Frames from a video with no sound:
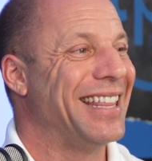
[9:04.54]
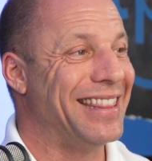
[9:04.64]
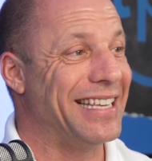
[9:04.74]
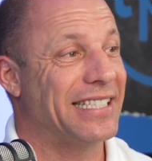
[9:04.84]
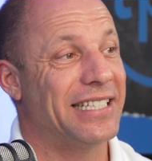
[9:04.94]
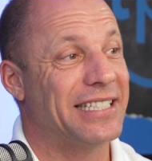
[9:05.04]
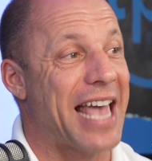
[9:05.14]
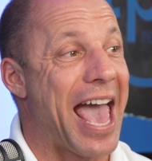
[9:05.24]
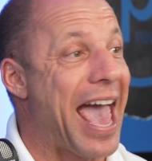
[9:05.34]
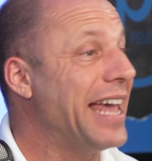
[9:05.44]
This is
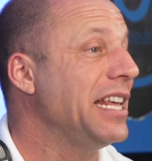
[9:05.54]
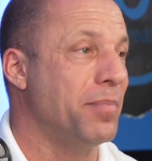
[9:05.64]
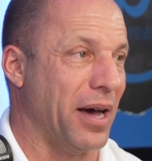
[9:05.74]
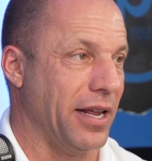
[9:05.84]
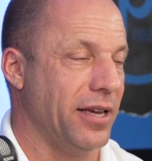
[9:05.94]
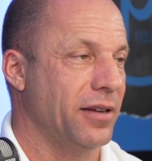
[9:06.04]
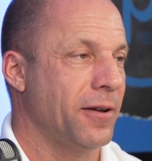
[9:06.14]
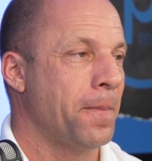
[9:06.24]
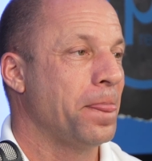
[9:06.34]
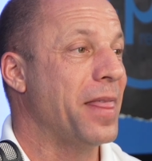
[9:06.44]
anybody
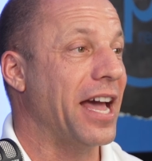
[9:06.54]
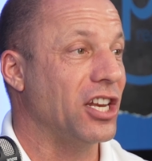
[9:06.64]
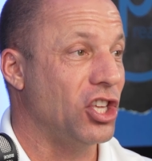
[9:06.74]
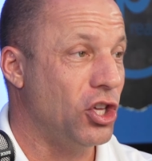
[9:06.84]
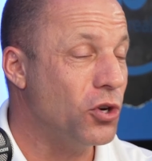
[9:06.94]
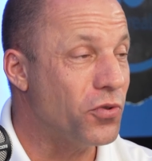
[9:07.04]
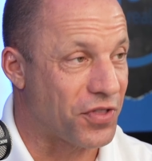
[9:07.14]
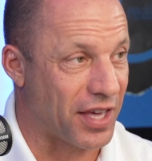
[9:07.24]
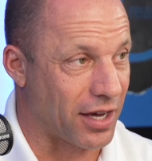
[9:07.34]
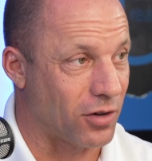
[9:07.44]
that you
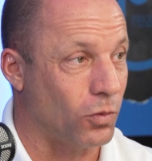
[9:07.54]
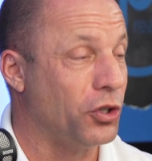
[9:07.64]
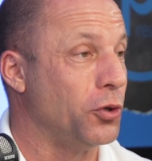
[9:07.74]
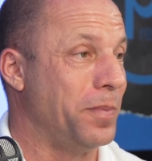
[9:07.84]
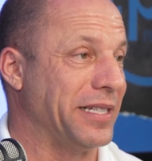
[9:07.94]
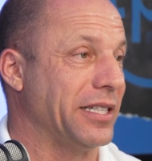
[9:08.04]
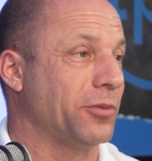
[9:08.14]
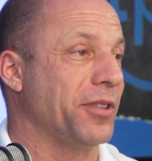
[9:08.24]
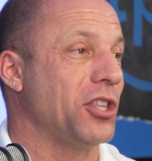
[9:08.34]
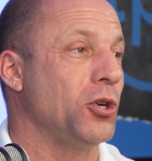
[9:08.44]
think will do business
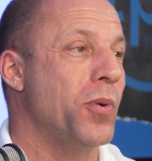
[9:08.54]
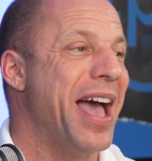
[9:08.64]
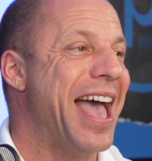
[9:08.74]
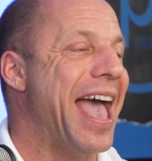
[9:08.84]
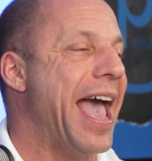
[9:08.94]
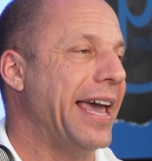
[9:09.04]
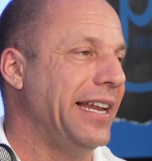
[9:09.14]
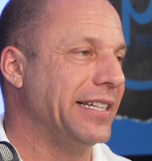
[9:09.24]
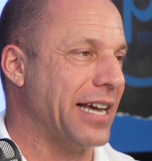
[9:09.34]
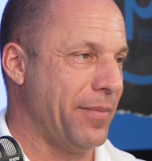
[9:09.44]
with you
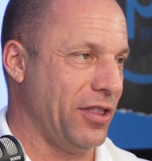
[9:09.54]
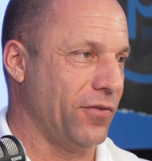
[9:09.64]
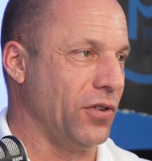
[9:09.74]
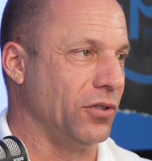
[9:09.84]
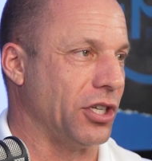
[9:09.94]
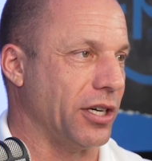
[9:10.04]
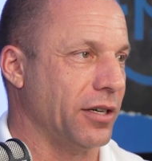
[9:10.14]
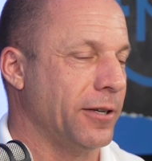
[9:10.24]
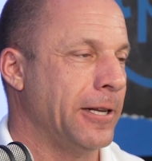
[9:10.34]
anytime in the future.